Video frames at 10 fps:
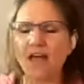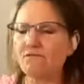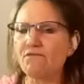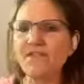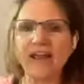
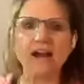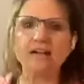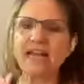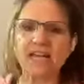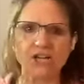very
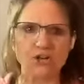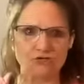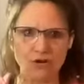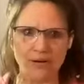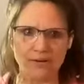
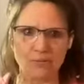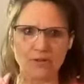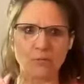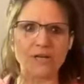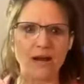congruent with what
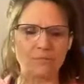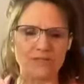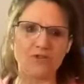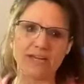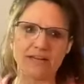I was learning
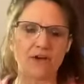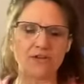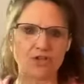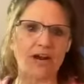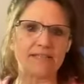in Feldenkrais.